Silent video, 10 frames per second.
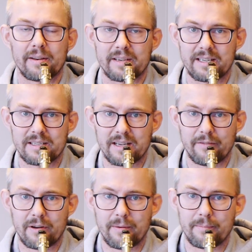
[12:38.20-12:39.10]

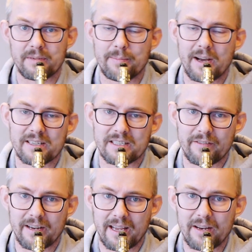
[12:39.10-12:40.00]
D7, D minor
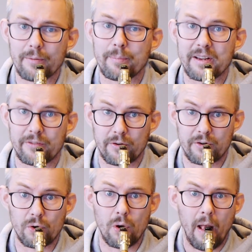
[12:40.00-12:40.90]
7 again on page
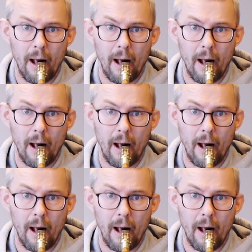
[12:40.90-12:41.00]
32.